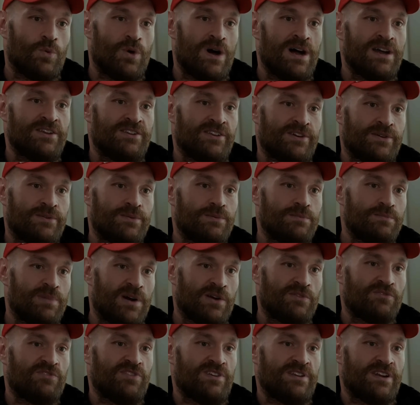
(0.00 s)
what I do.
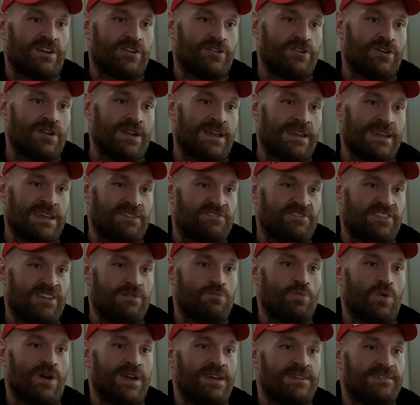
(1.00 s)
Boxing and all that,
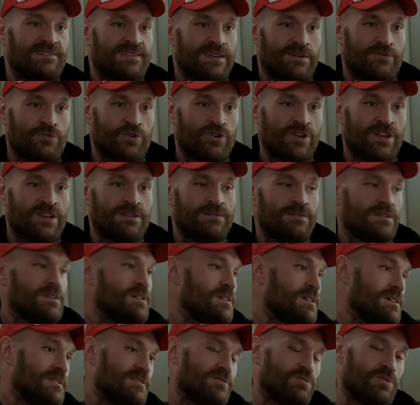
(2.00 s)
lifting weights and running.
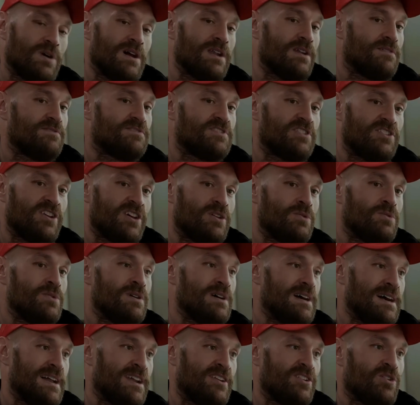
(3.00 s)
It's what I love to do.
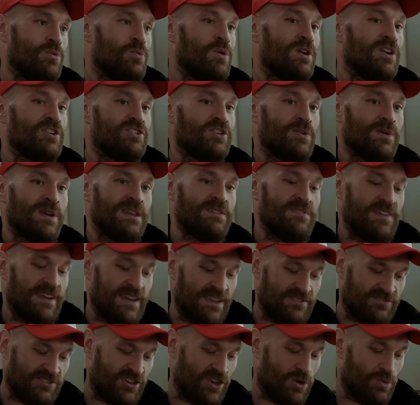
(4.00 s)
I don't want to do anything
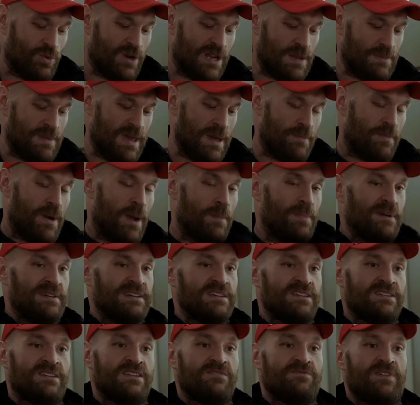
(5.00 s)
else. I don't want to be a
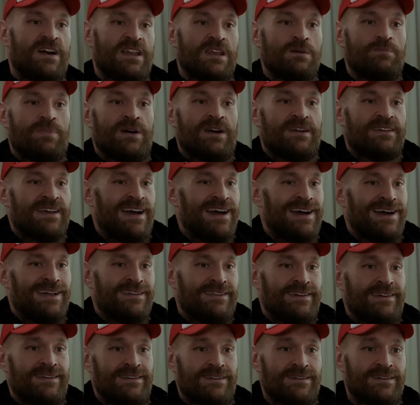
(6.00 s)
property developer, a car
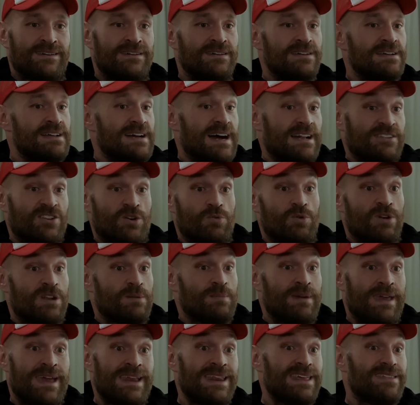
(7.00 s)
dealer. I don't want to
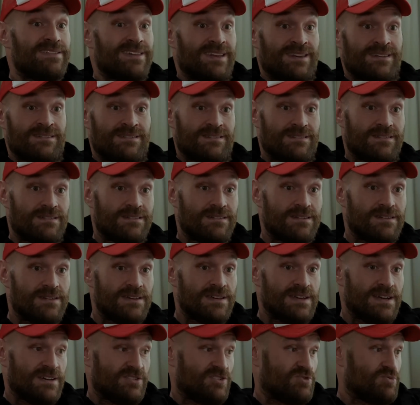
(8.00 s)
be anything.
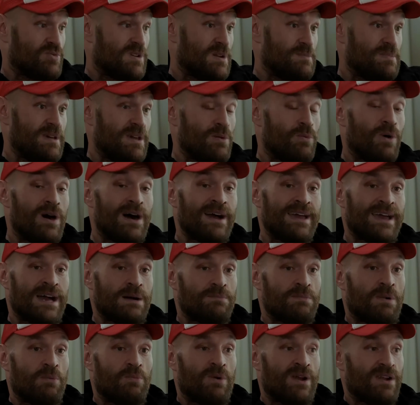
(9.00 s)
I just want to be what I
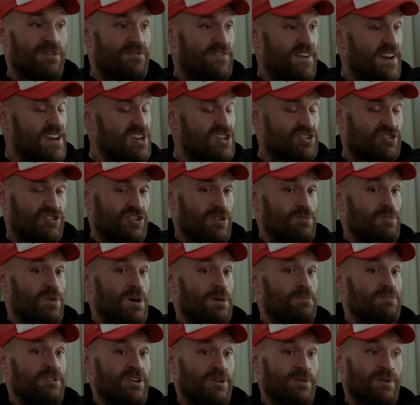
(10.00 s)
am. And when I'm finished doing
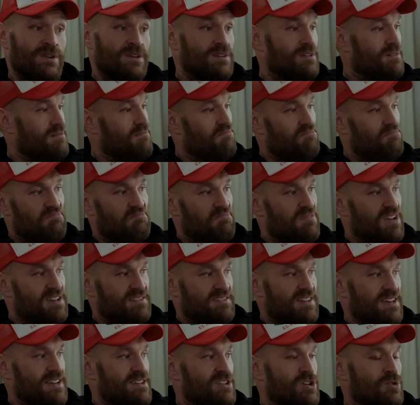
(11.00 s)
what I'm doing,
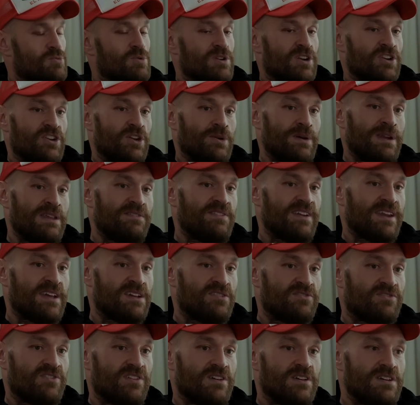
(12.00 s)
that's it. I don't want to do anything
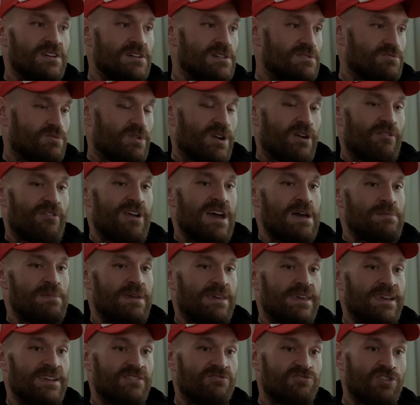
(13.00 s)
else. I want to rear my
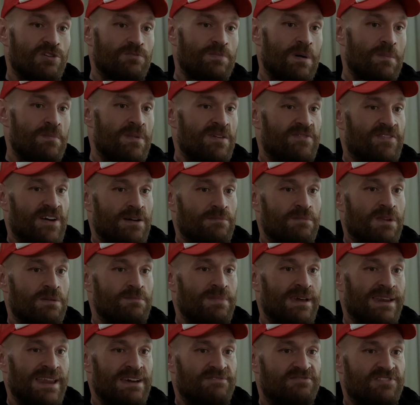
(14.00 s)
kids up and my family and
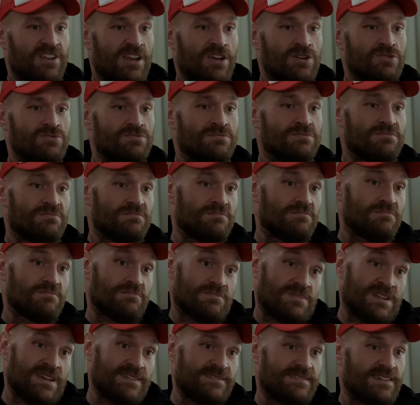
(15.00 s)
be left alone.
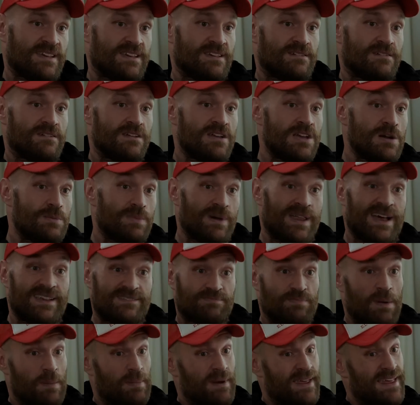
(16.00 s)
That's it. But that's
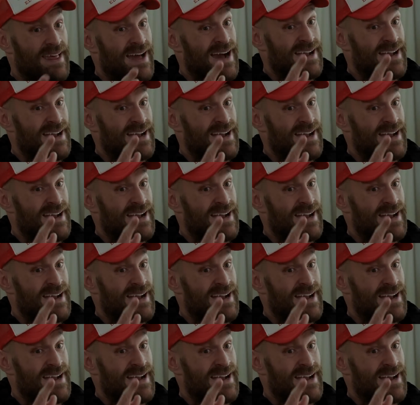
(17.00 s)
probably the